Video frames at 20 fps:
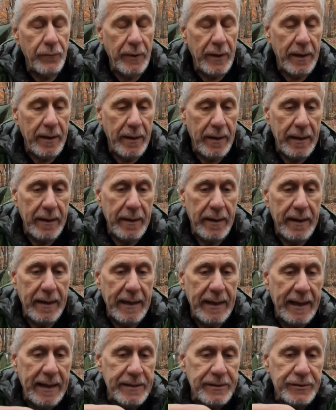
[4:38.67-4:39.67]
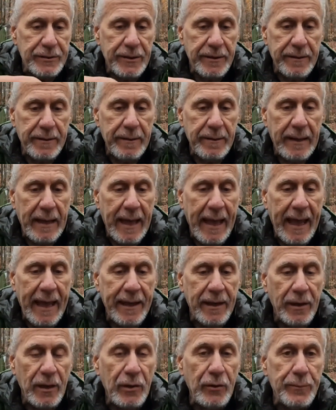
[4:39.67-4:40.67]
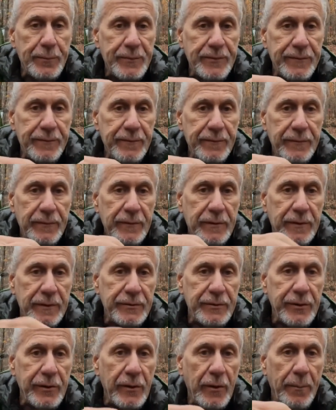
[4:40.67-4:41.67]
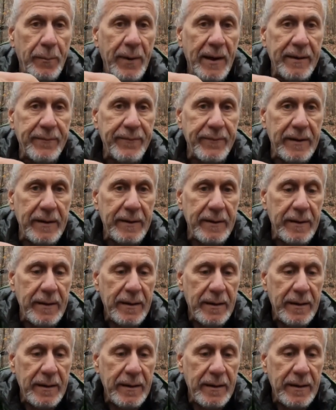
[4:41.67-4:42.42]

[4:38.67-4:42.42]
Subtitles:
and here's your hanger loops, because you know puffy,